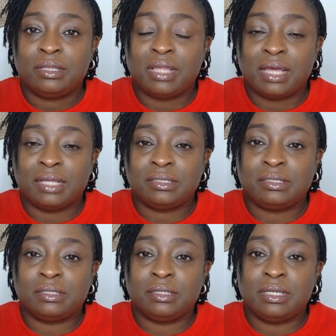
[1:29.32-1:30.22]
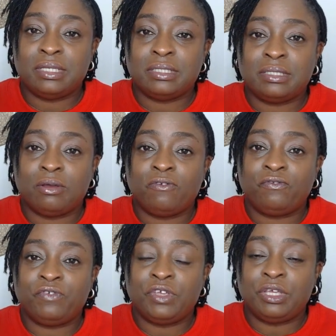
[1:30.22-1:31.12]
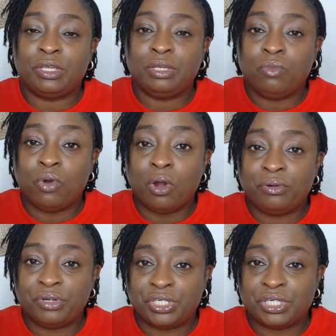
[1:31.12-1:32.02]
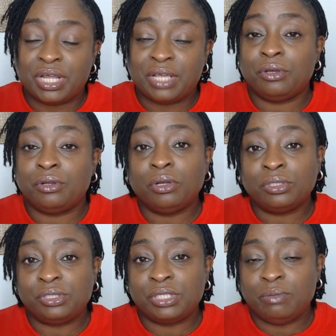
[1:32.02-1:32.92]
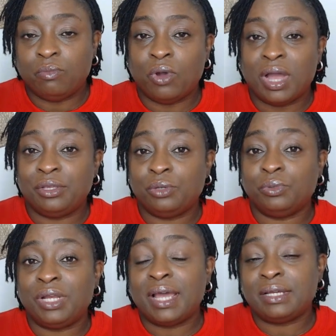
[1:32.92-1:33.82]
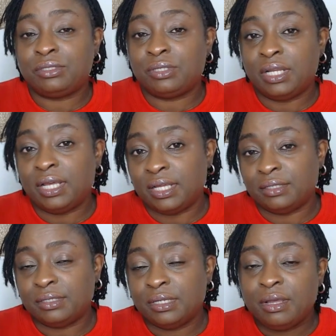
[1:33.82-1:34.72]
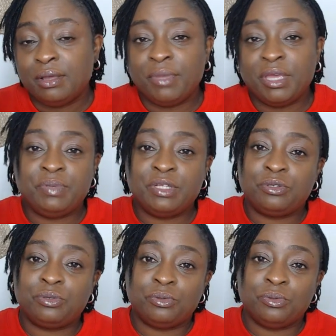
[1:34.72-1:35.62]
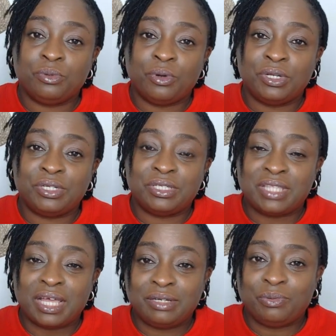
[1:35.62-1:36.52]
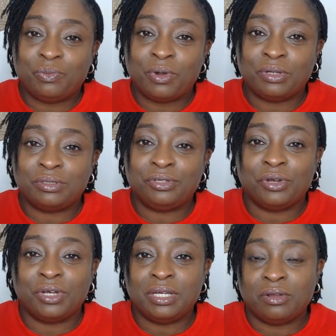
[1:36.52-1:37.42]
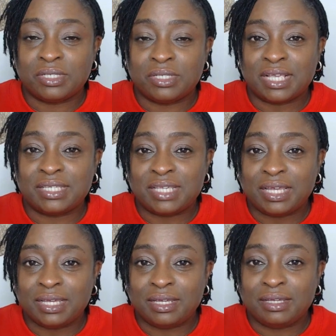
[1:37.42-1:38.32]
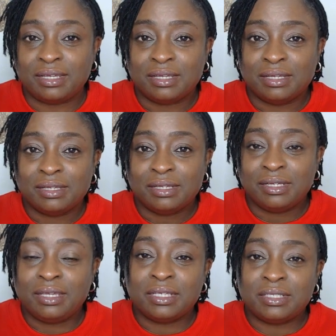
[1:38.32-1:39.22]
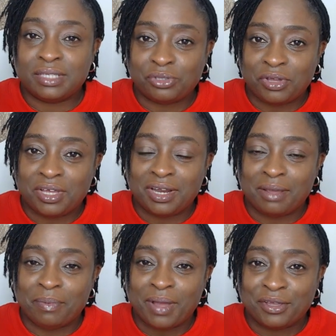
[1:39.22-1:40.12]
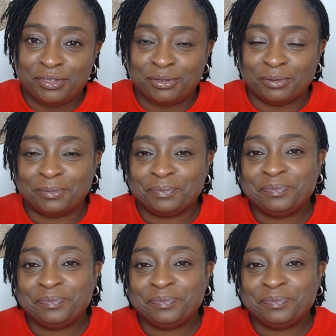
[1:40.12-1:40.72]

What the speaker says: that is of Igbo origin and you're not Igbo and you would like to learn, maybe to understand what your in-laws are saying in case they're talking about you?